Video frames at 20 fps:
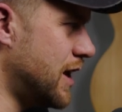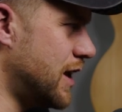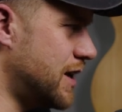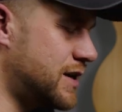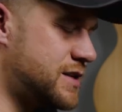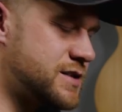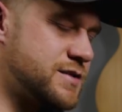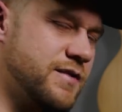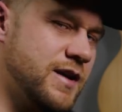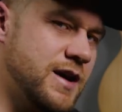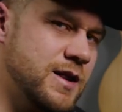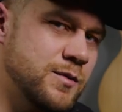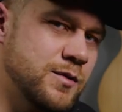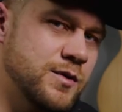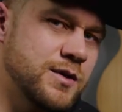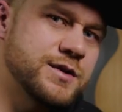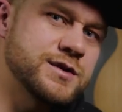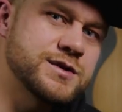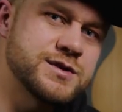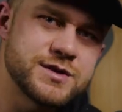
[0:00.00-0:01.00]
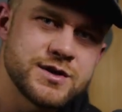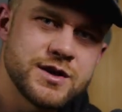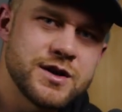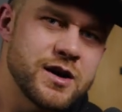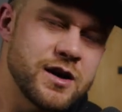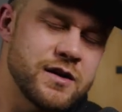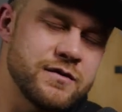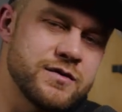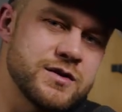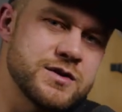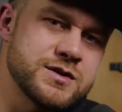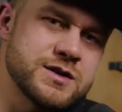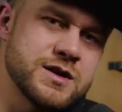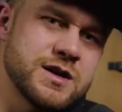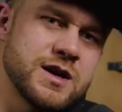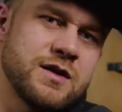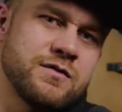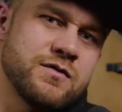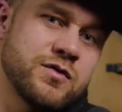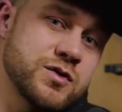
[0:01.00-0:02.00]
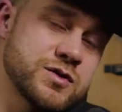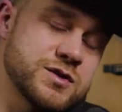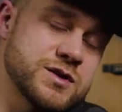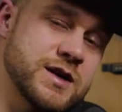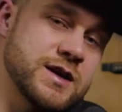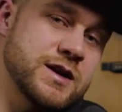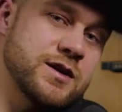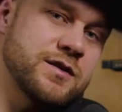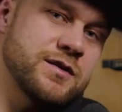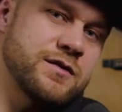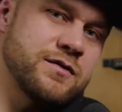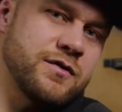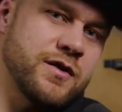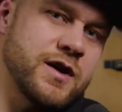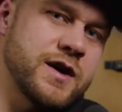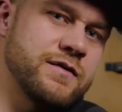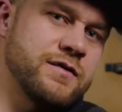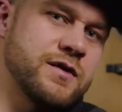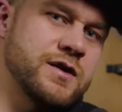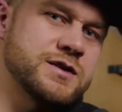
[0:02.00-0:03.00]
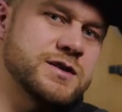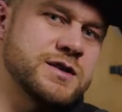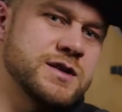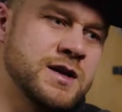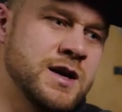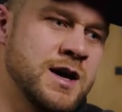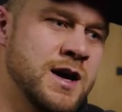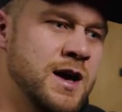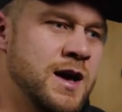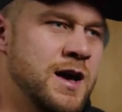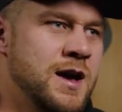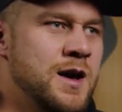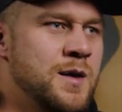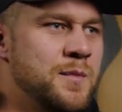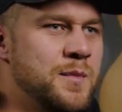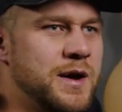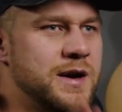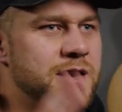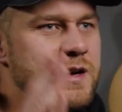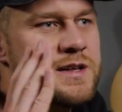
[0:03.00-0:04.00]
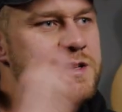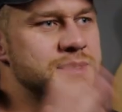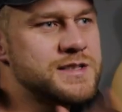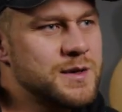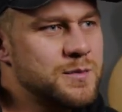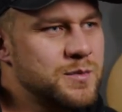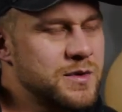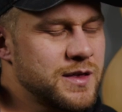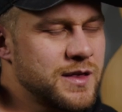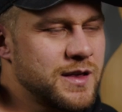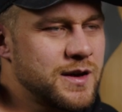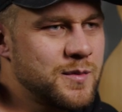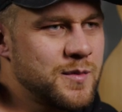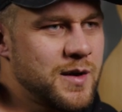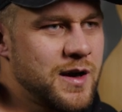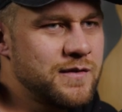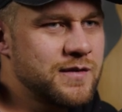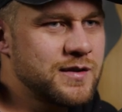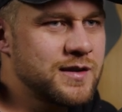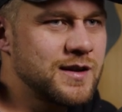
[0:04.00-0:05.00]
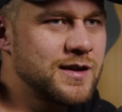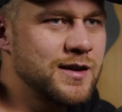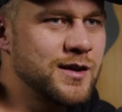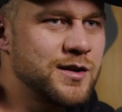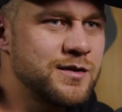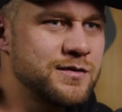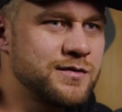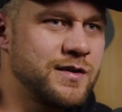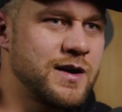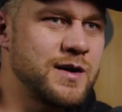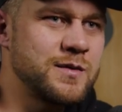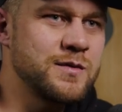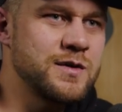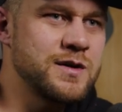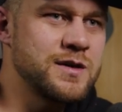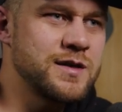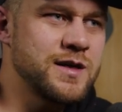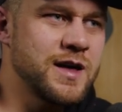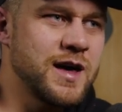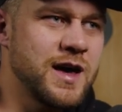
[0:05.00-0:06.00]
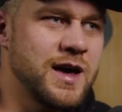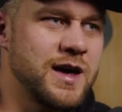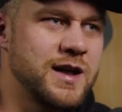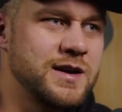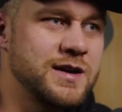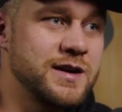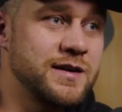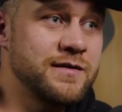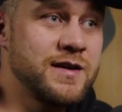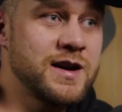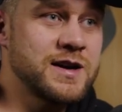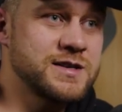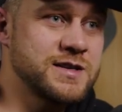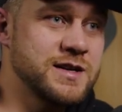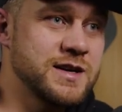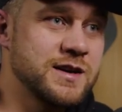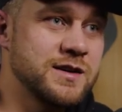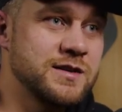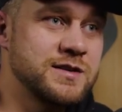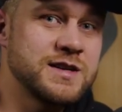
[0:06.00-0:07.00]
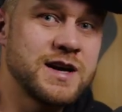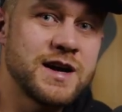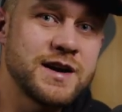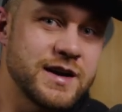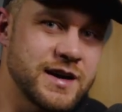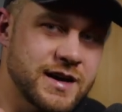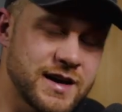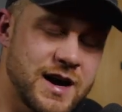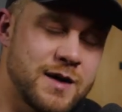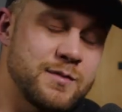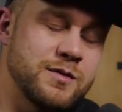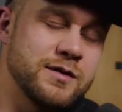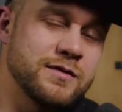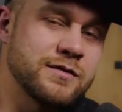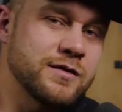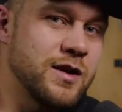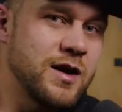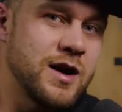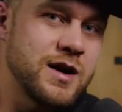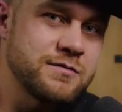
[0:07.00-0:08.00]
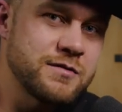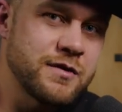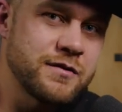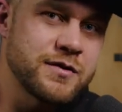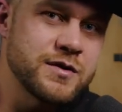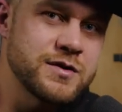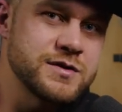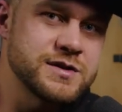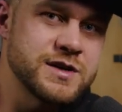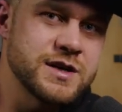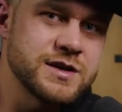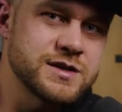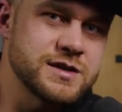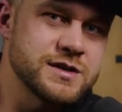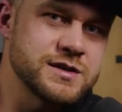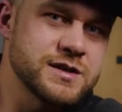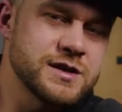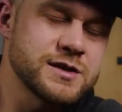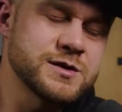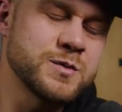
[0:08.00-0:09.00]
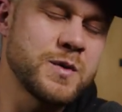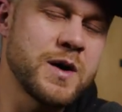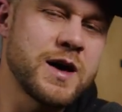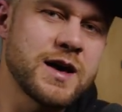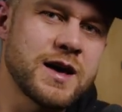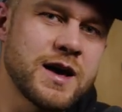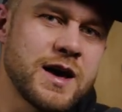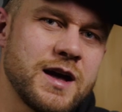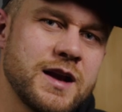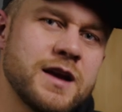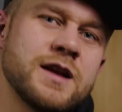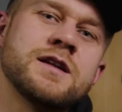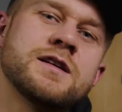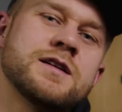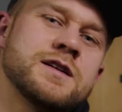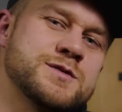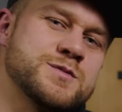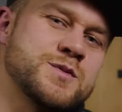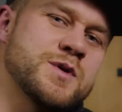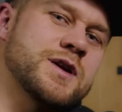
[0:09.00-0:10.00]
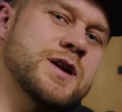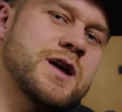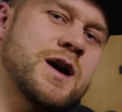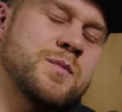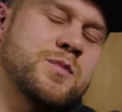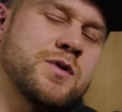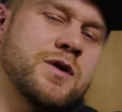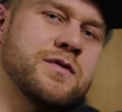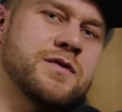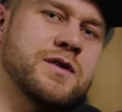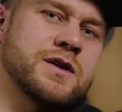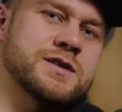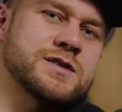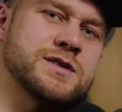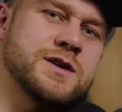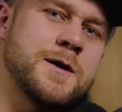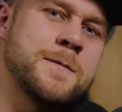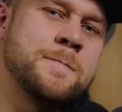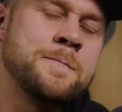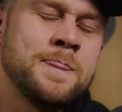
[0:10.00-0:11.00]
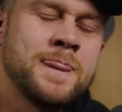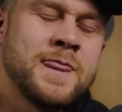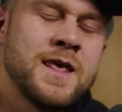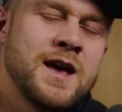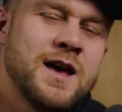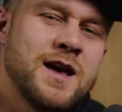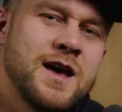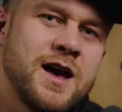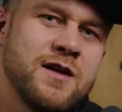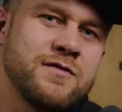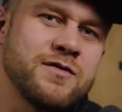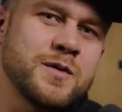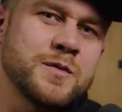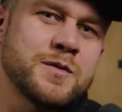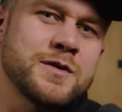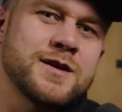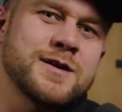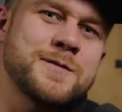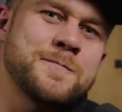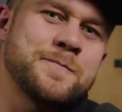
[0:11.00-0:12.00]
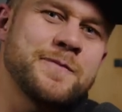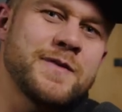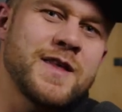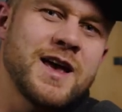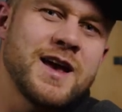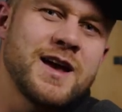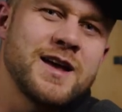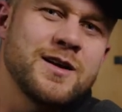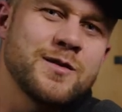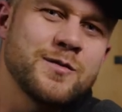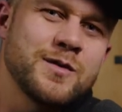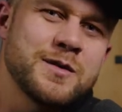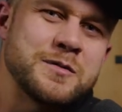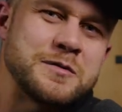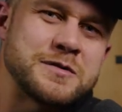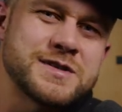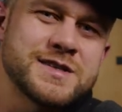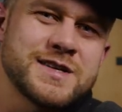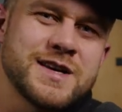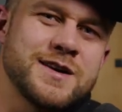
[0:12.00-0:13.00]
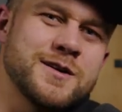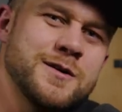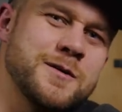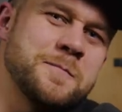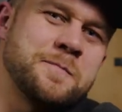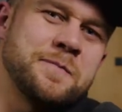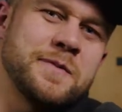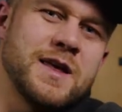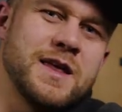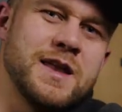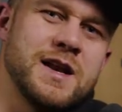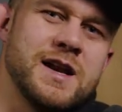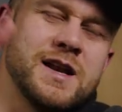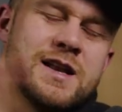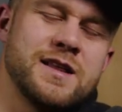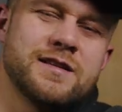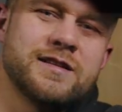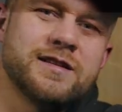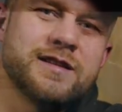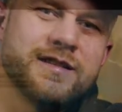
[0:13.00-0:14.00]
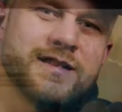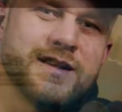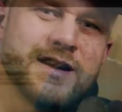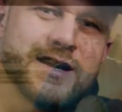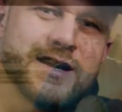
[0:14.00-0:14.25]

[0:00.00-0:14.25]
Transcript: It is available in the studio version, unfortunately not the free version, but it is something that I'm having a lot of fun with, and I've actually done a couple of client review sessions this week and it's worked out perfect. So have fun with it, and we will see you in the